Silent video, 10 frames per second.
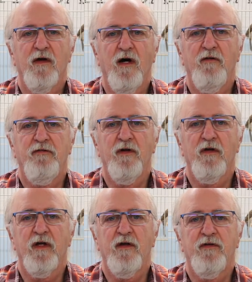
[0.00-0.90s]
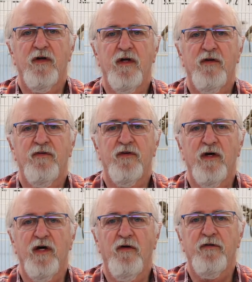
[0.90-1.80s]
I feel that it's
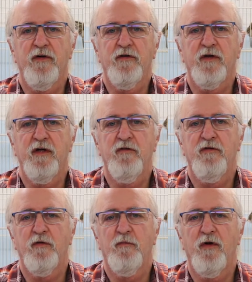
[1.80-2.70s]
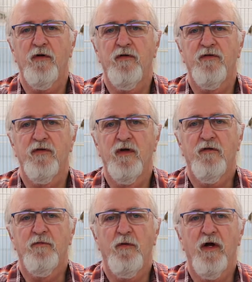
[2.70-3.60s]
healthier to give your birds
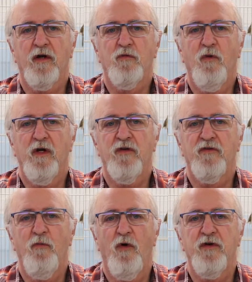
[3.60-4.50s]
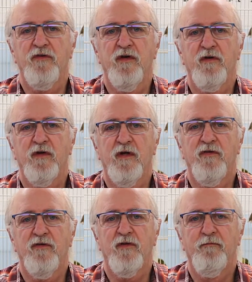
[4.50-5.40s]
this product when it's moistened,
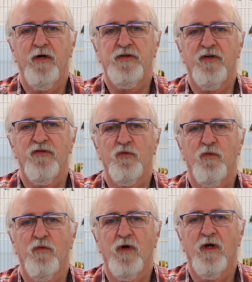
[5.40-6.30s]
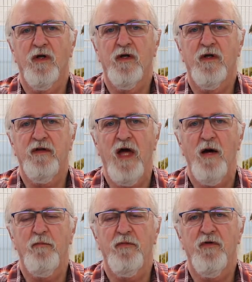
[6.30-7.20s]
but just
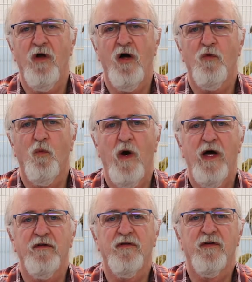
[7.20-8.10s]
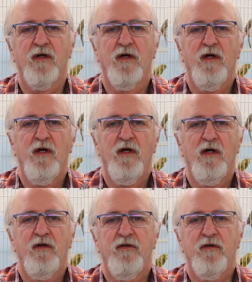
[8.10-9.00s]
damp, not wet,
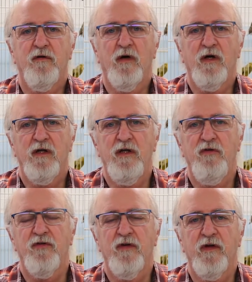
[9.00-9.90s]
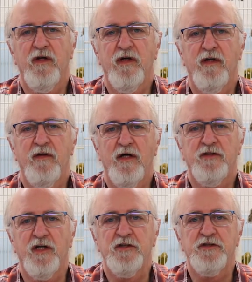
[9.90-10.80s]
to ease in the
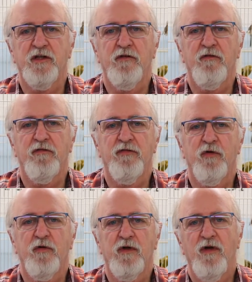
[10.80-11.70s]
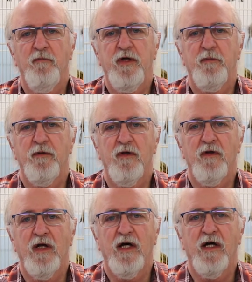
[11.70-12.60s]
digestion of the food. Some
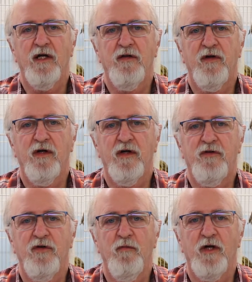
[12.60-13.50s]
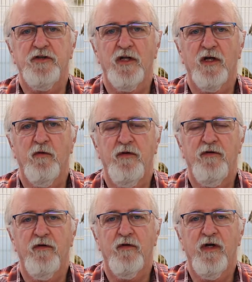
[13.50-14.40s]
people add too much liquid
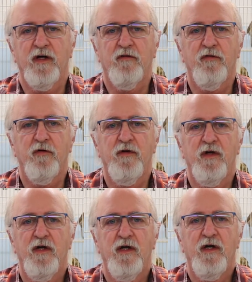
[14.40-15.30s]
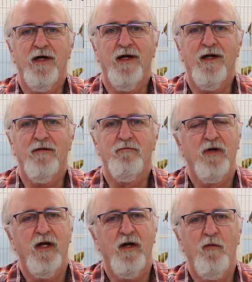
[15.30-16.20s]
to their egg food and
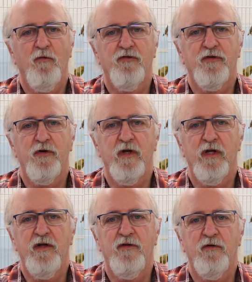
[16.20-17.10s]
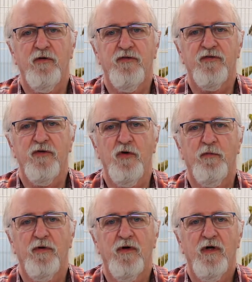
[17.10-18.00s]
can almost turn it into a
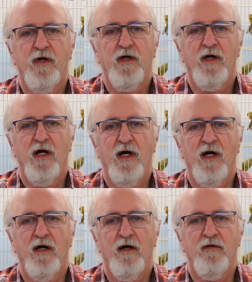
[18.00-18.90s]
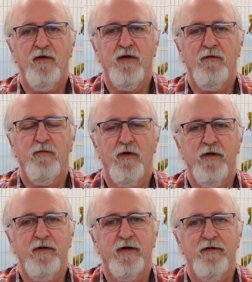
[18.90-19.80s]
soup, and where
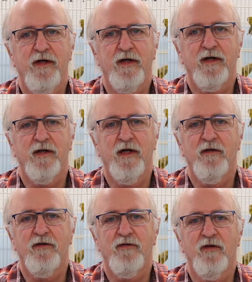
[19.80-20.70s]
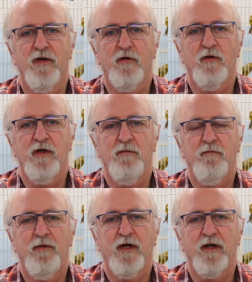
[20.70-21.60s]
you can take it and just literally
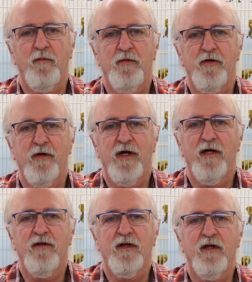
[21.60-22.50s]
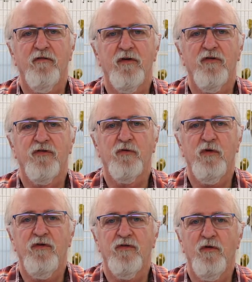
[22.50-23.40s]
pick it up in your hand and give it a
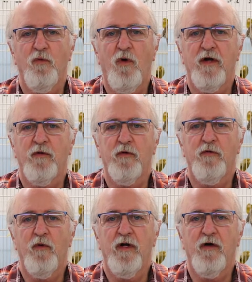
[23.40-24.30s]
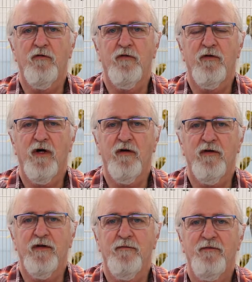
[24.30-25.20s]
squeeze and the water would run out of
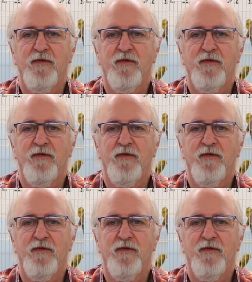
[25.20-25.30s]
it.